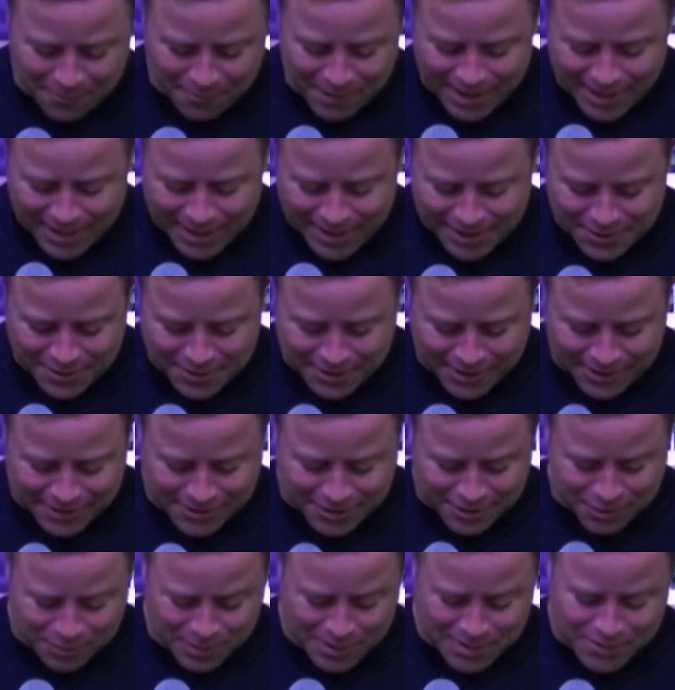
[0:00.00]
ready, you can
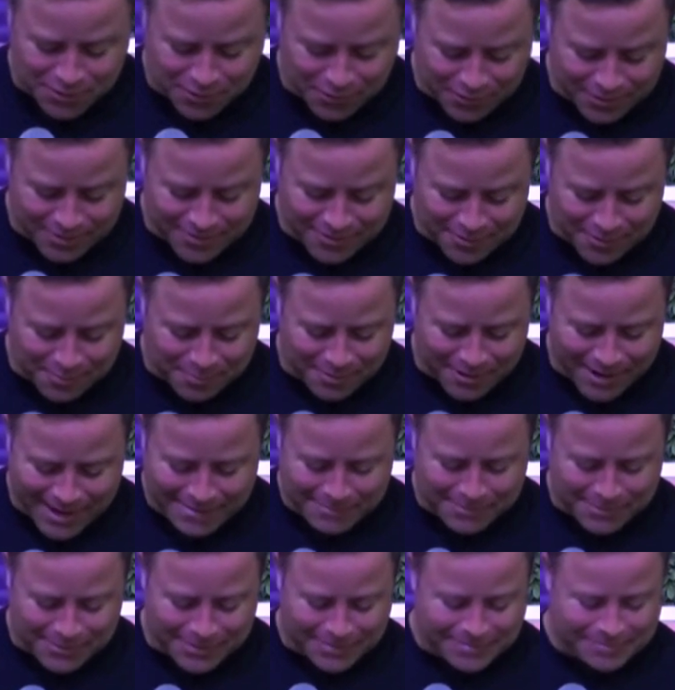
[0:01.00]
switch on your
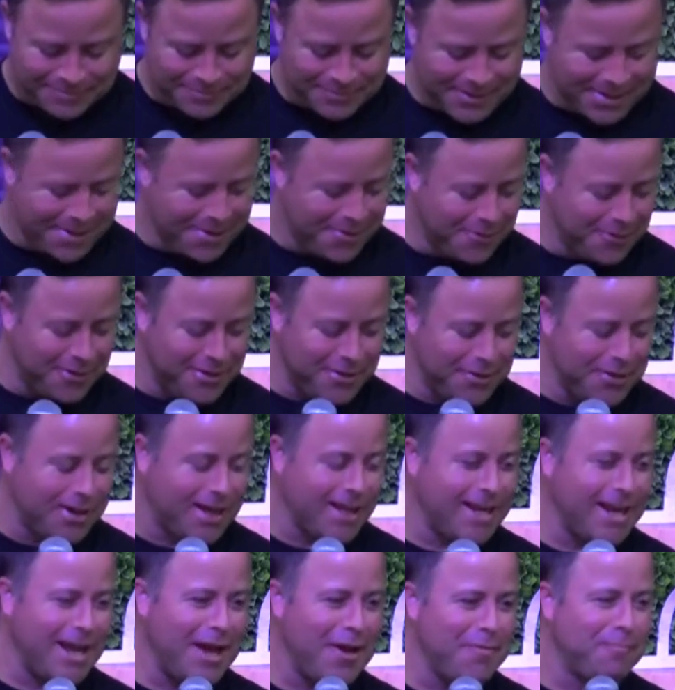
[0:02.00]
Bible or you
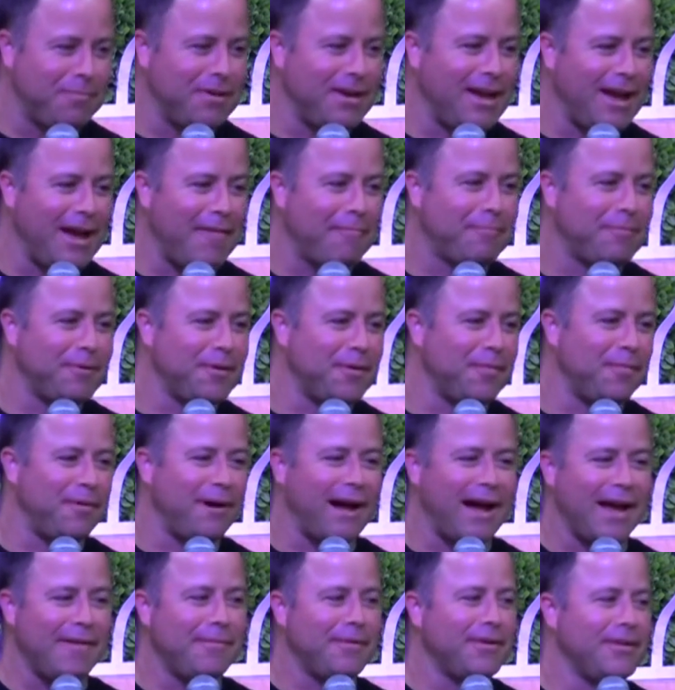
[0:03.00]
can open up your
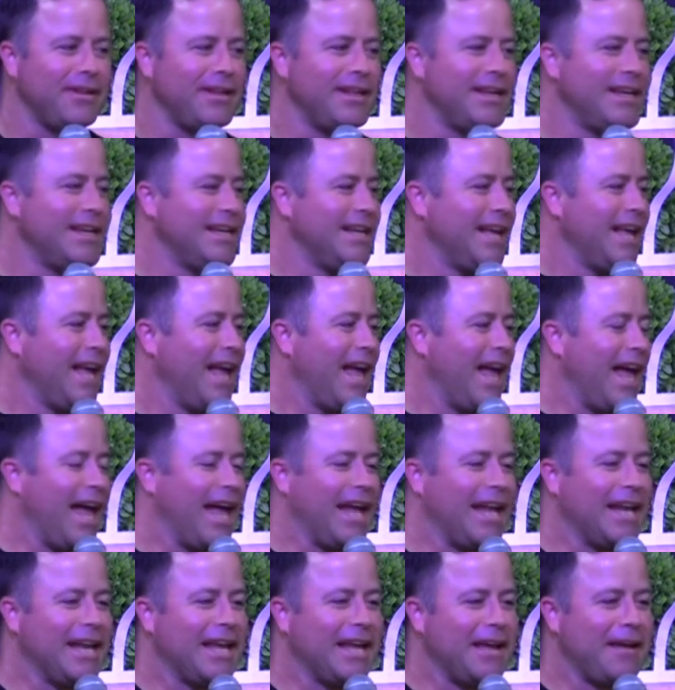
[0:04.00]
Bible.
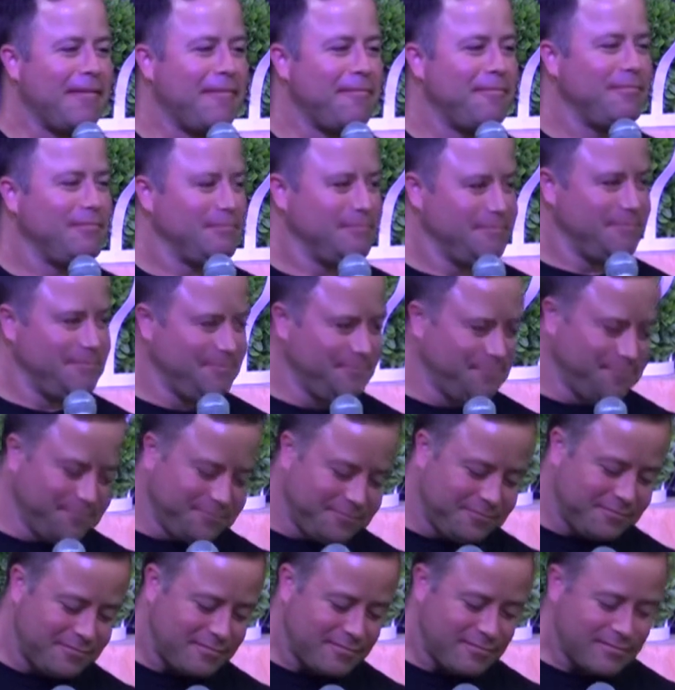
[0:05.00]
And
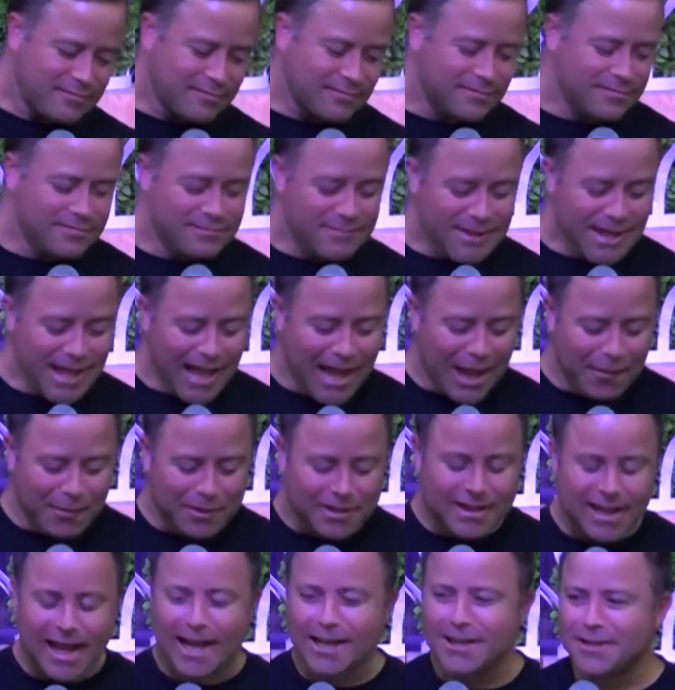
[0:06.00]
I
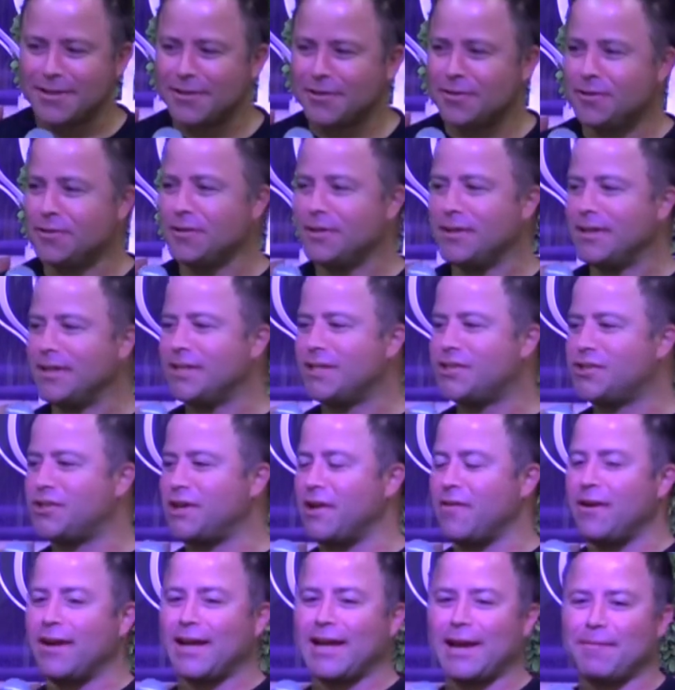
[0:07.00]
would like to
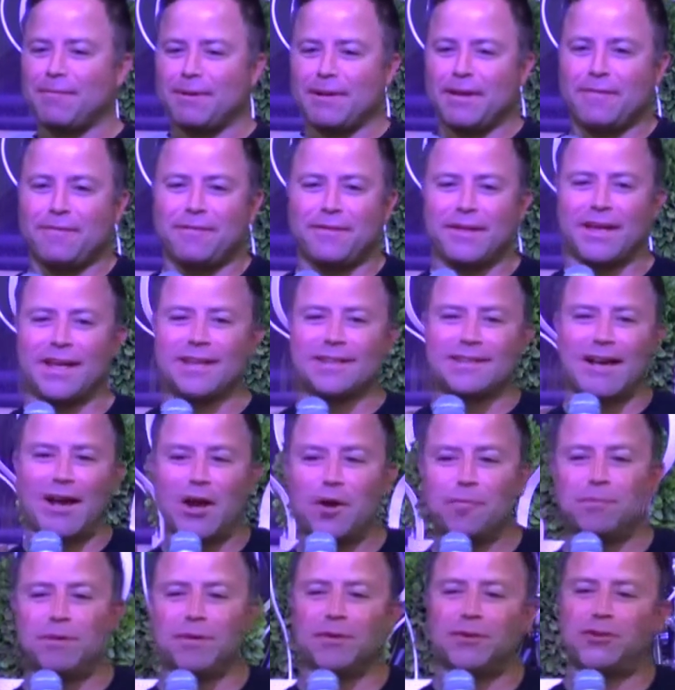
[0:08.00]
share a couple of things.
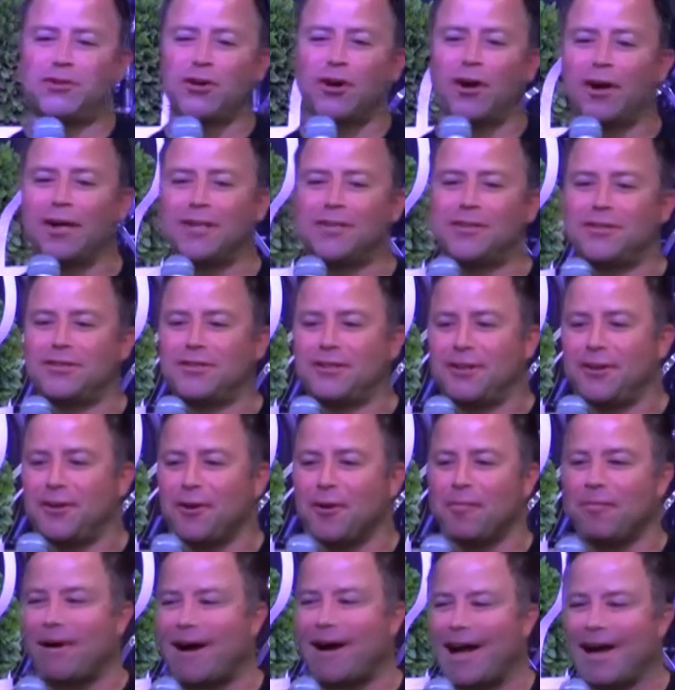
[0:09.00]
I hope you charged
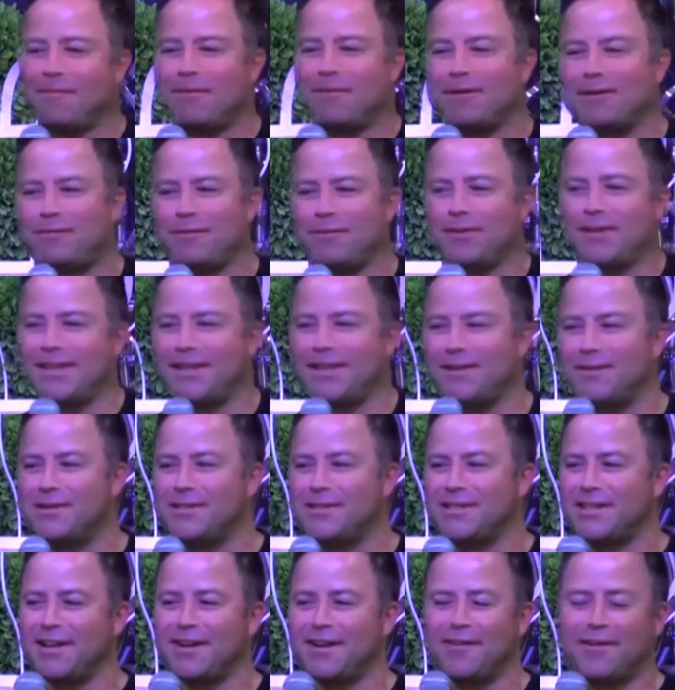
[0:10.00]
your Bible for the
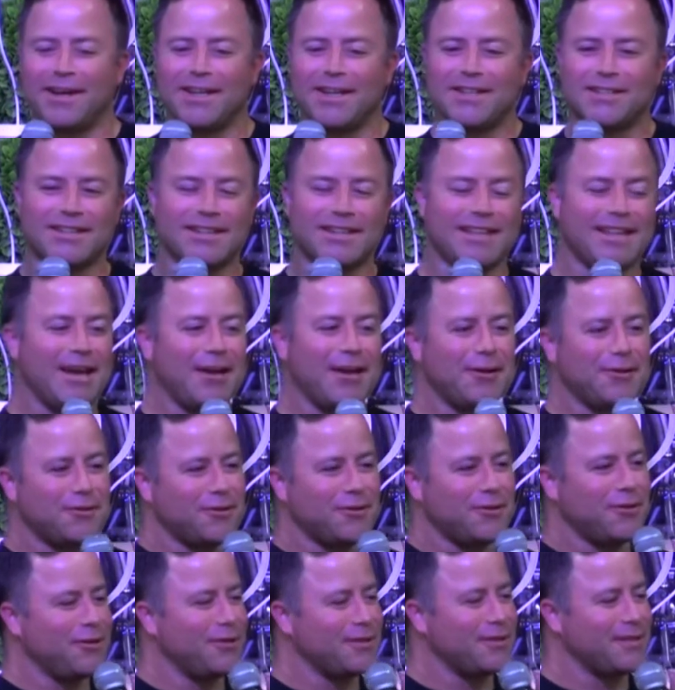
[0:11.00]
newer generation, those
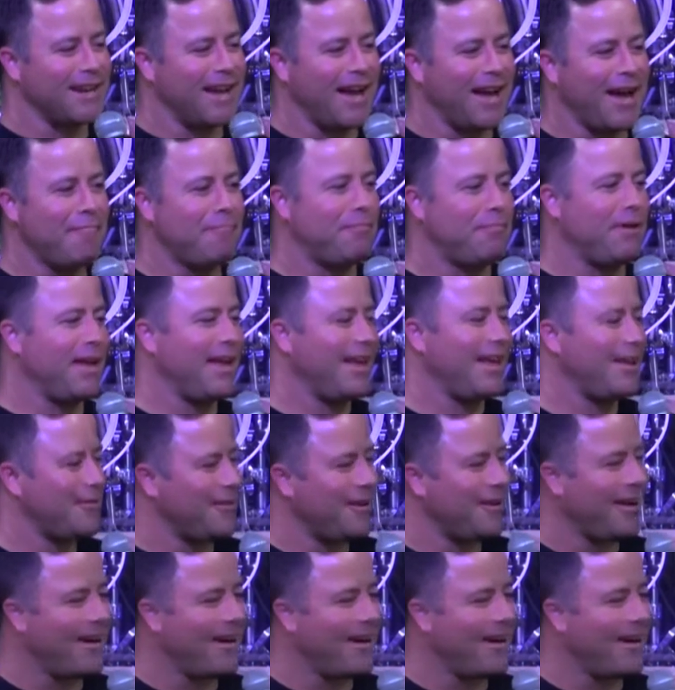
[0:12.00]
who use an iPad, an